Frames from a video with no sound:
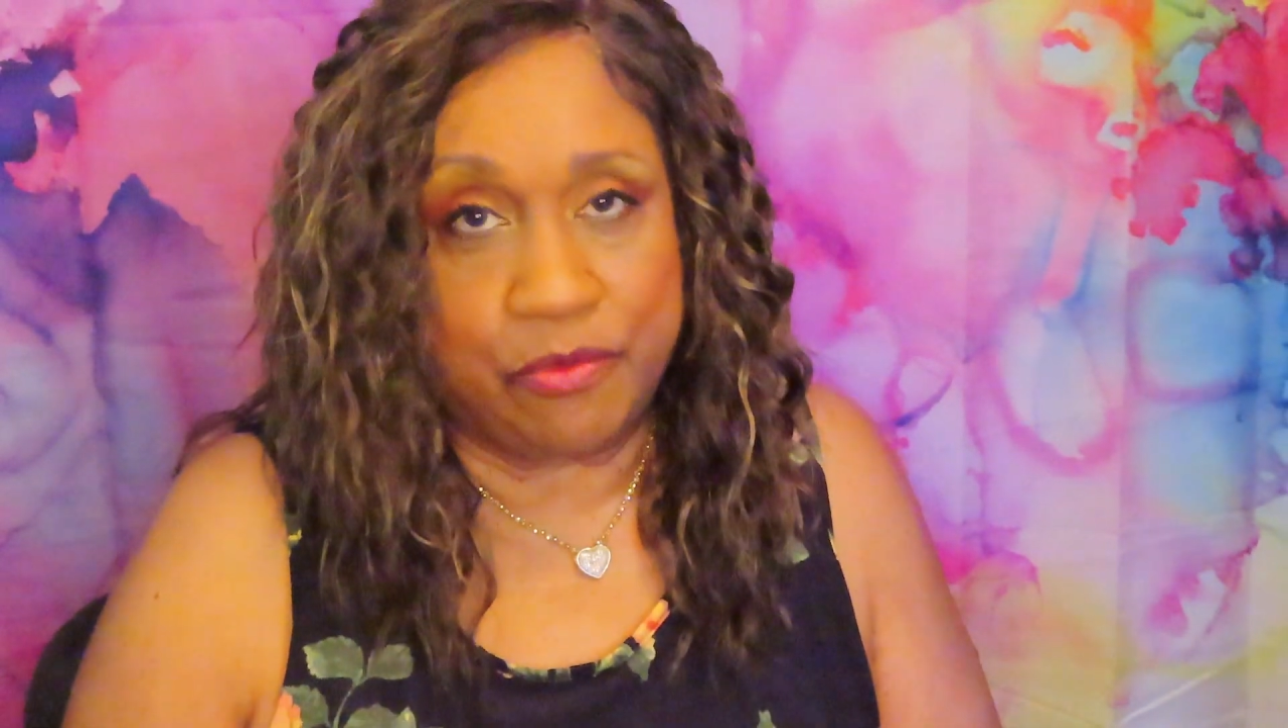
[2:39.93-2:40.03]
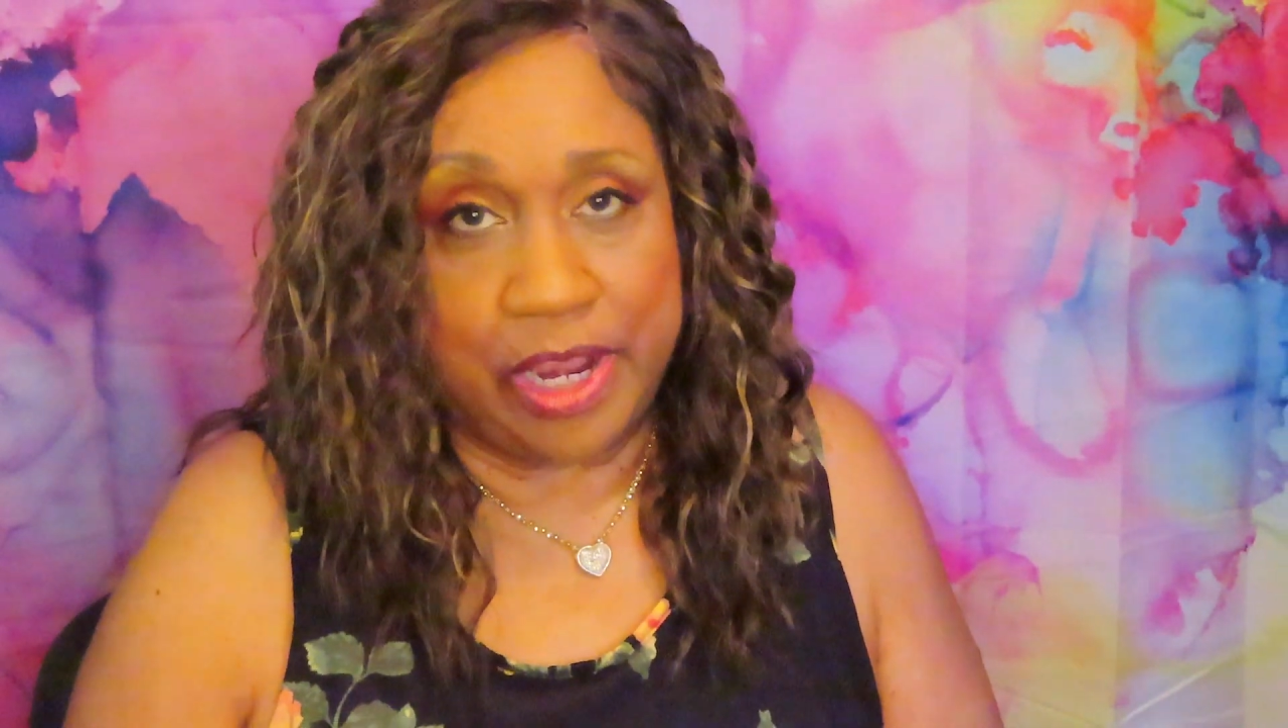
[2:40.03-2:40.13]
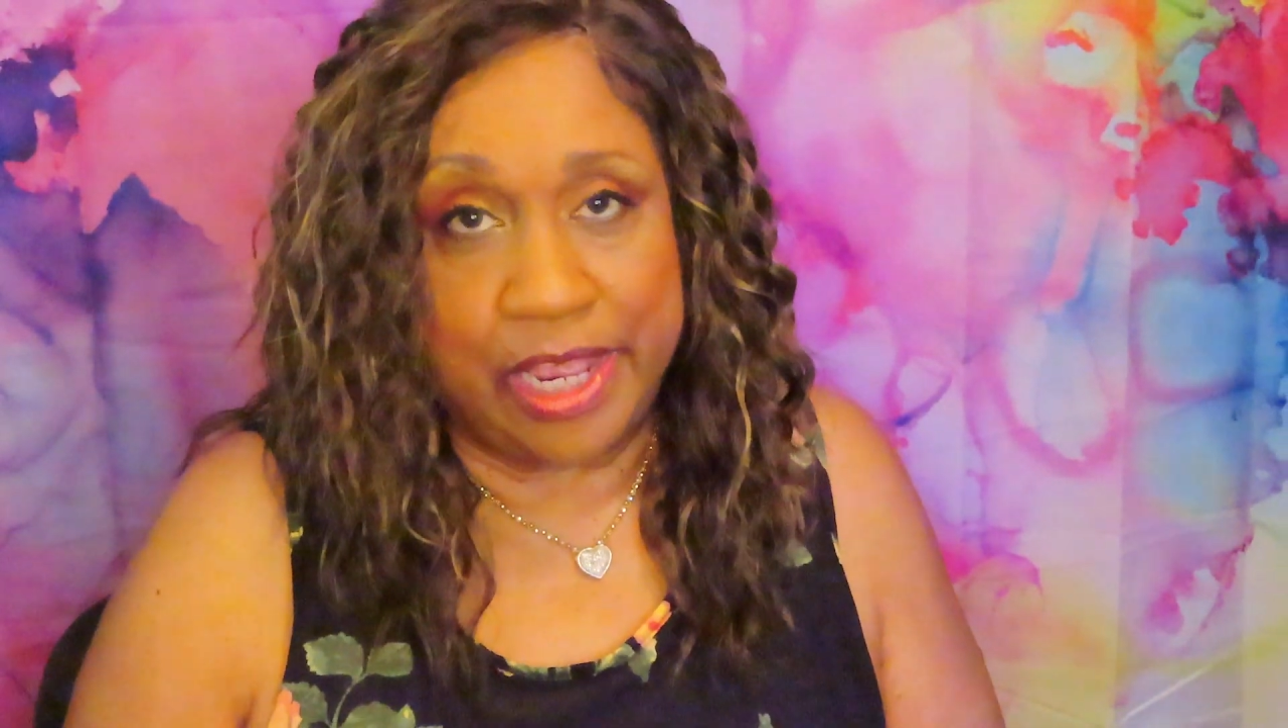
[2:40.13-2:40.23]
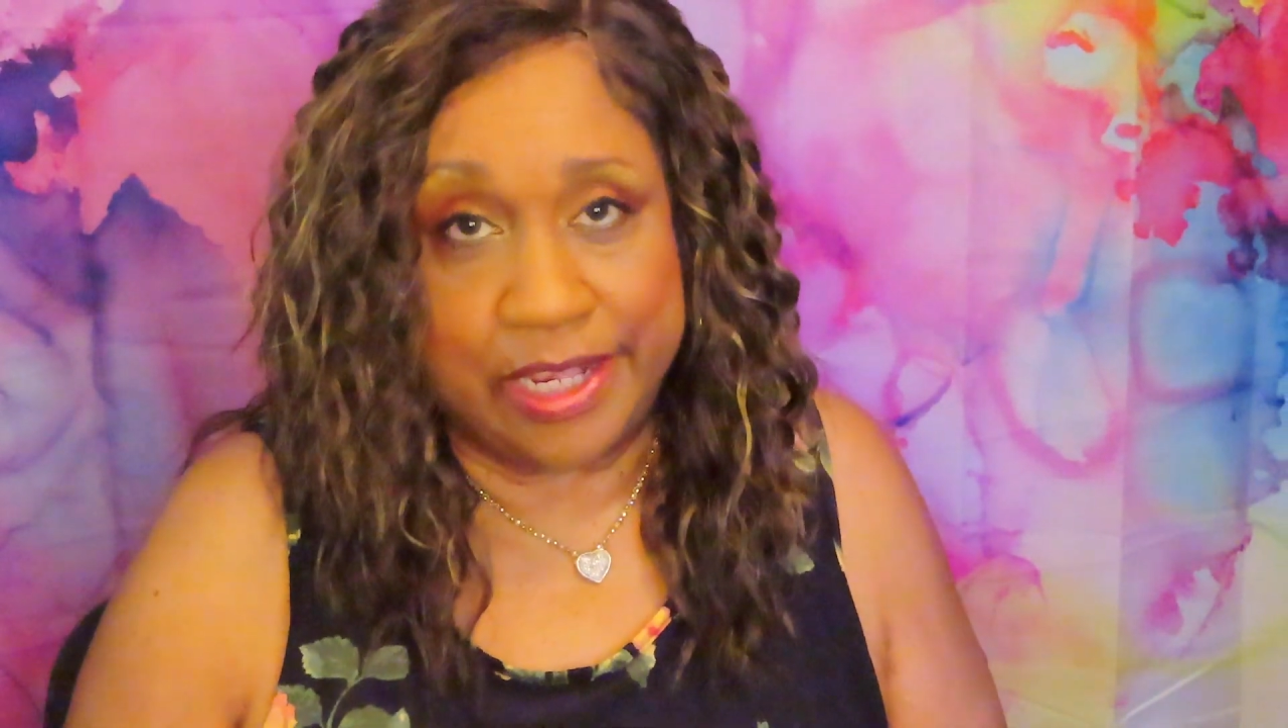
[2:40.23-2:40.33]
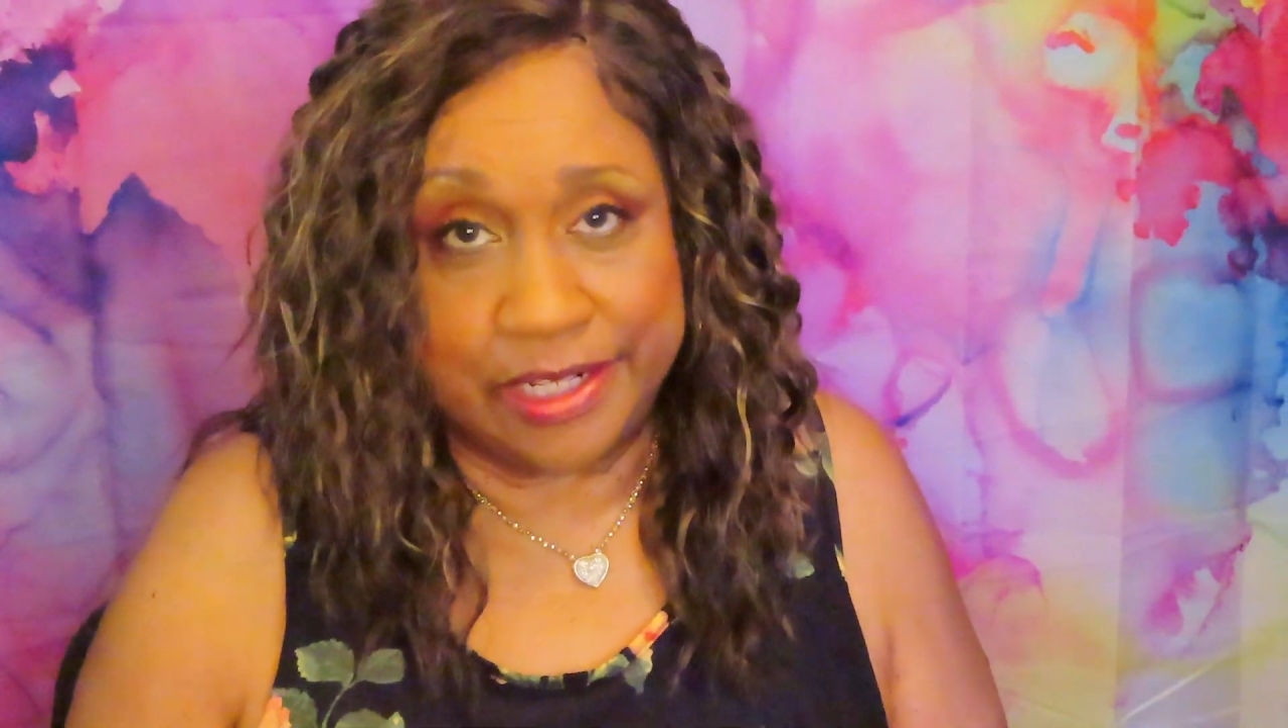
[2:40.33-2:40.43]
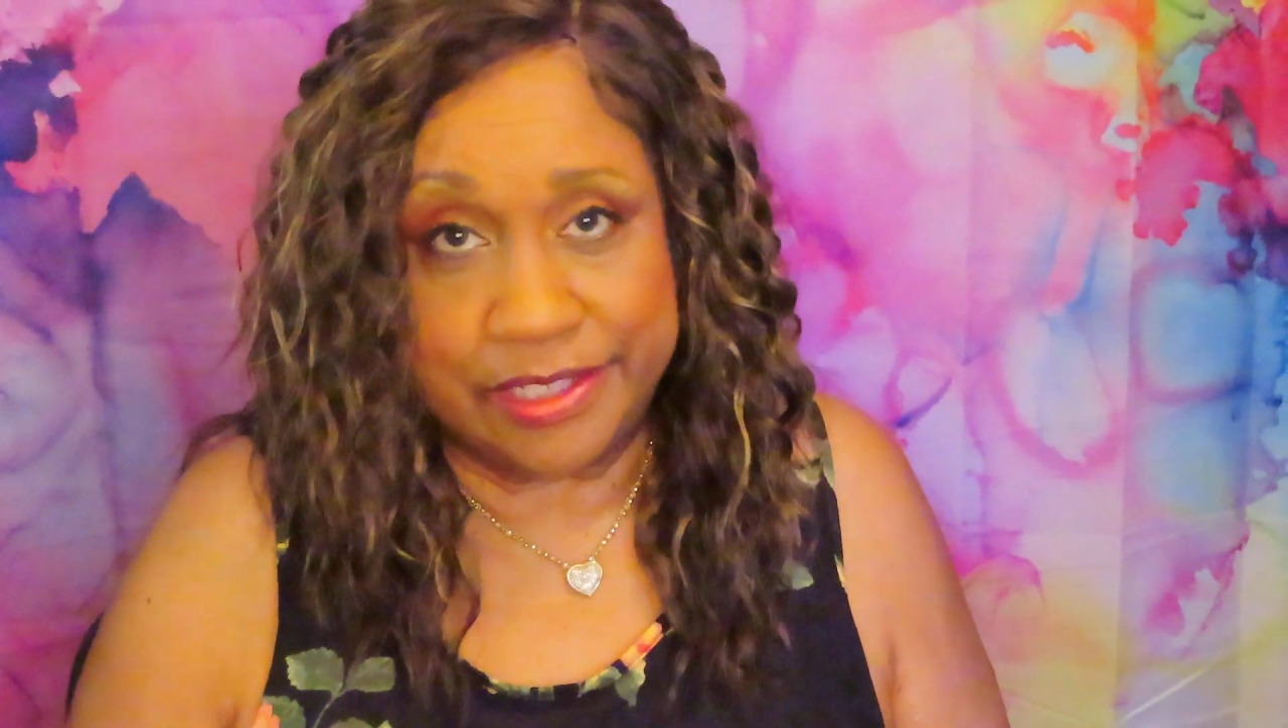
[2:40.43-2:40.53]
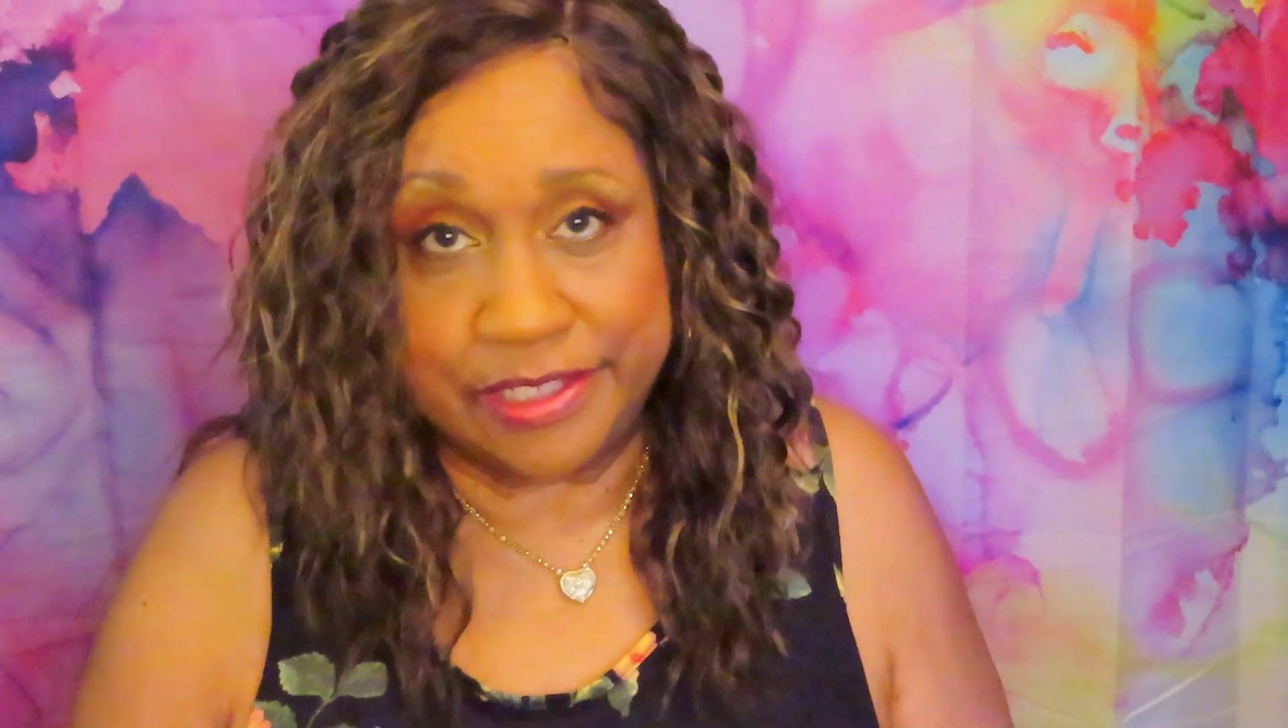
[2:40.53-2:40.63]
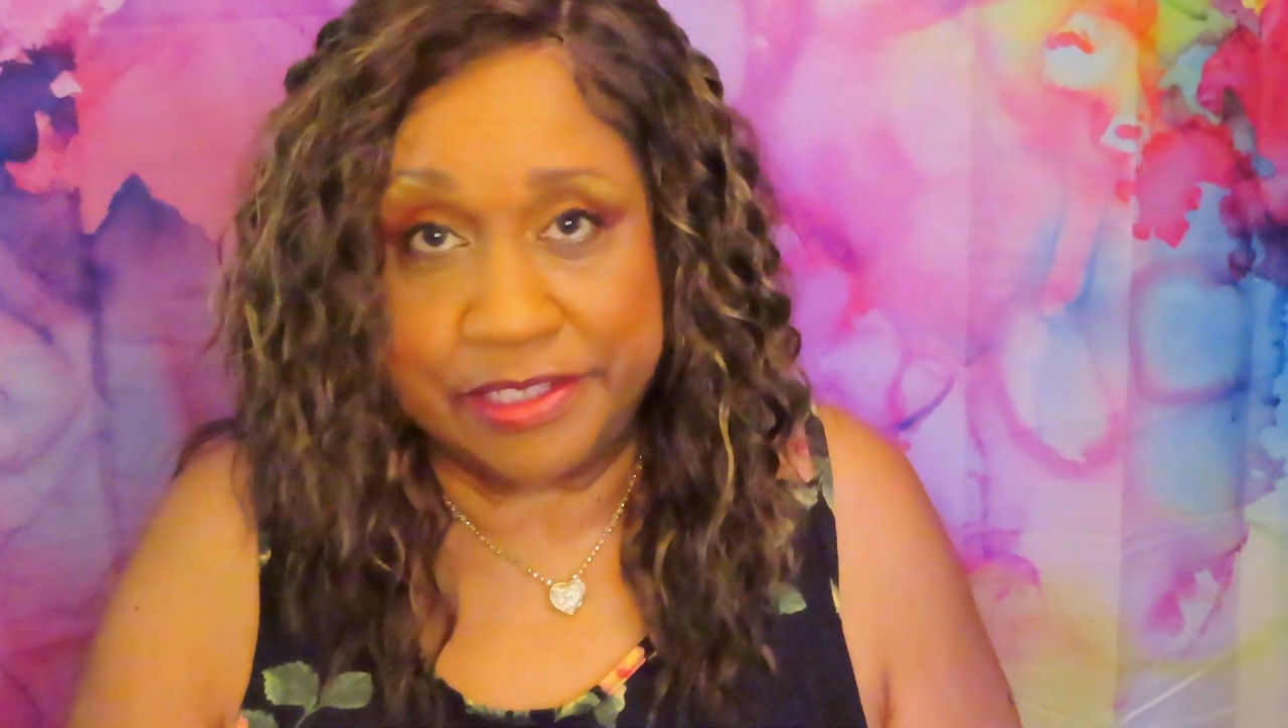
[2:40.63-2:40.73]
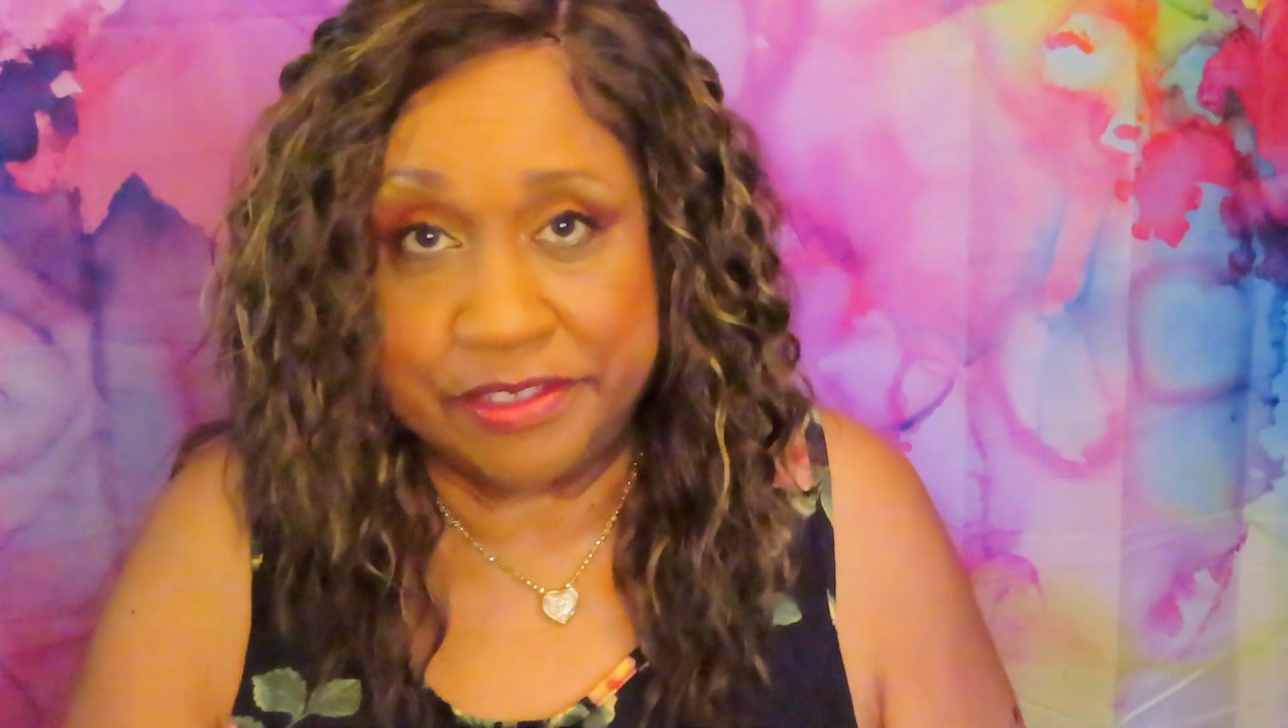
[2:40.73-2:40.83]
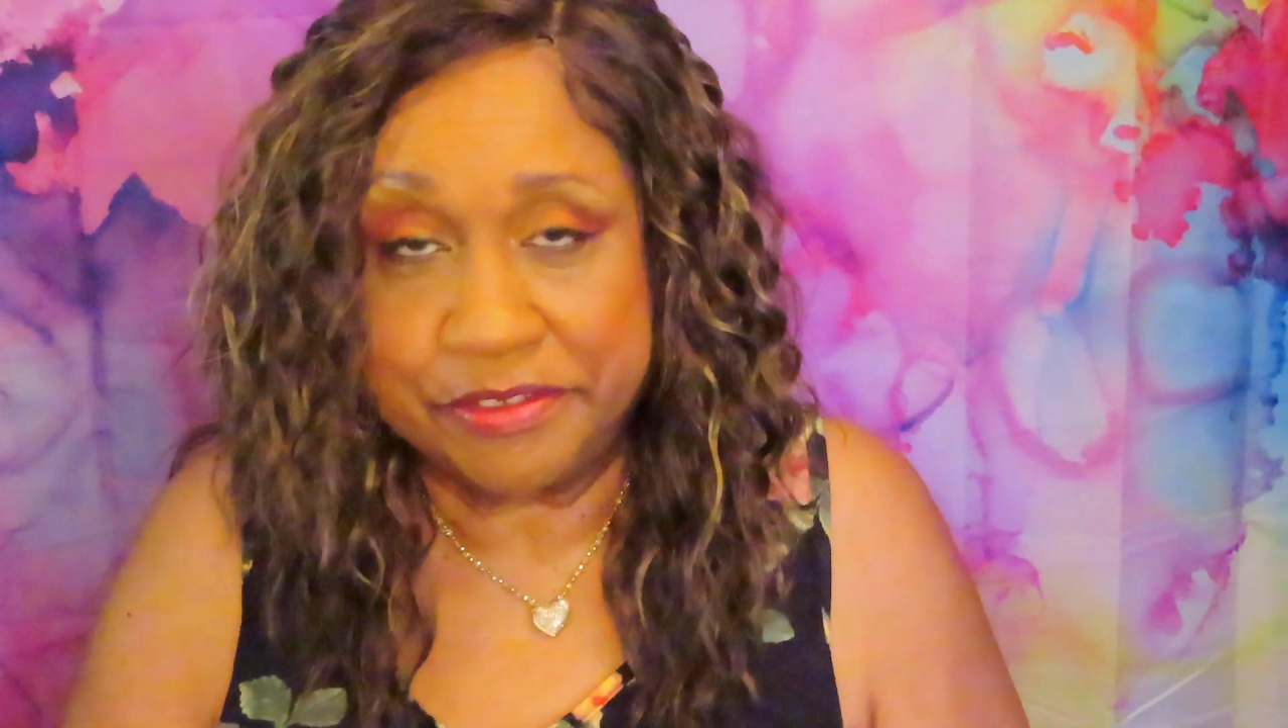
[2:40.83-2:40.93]

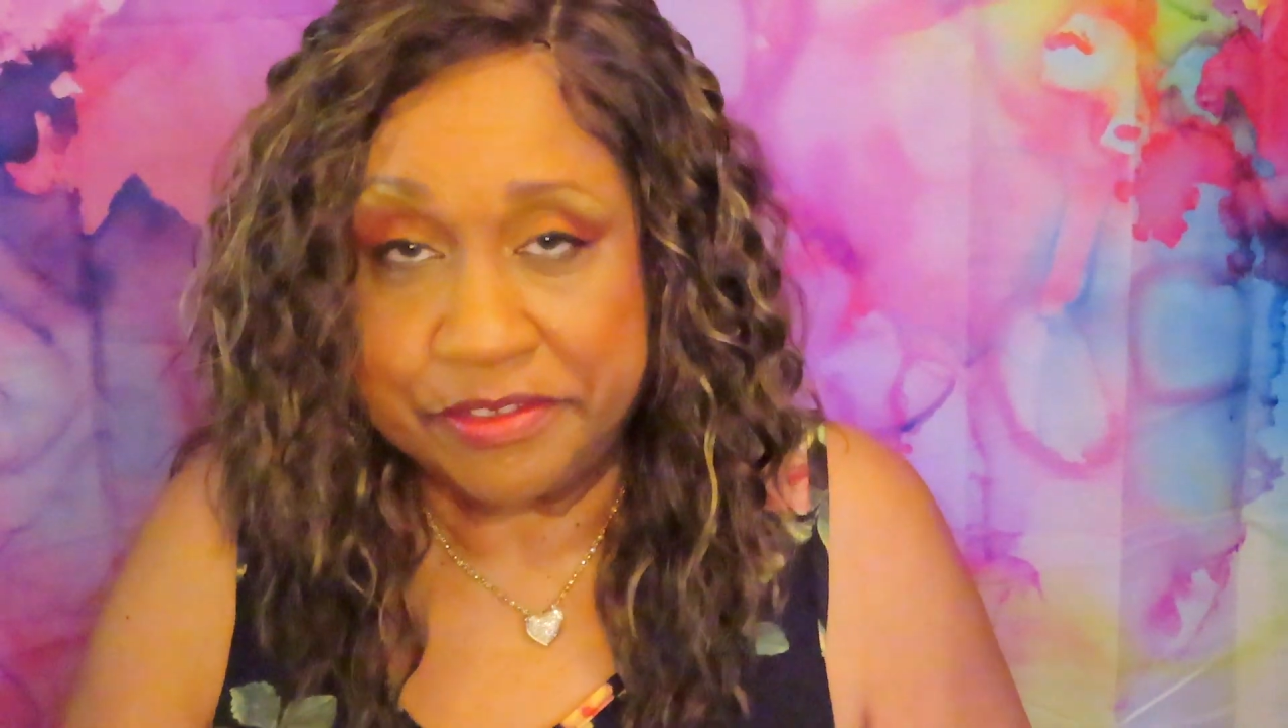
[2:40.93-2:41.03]
rinds